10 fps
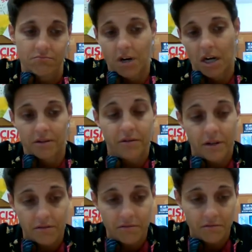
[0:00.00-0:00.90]
I don't
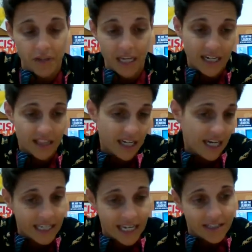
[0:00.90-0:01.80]
know. Anything,
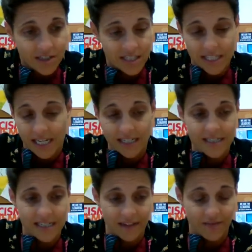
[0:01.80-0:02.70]
I guess, she said,
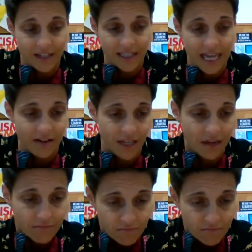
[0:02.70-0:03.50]
sniffling loudly.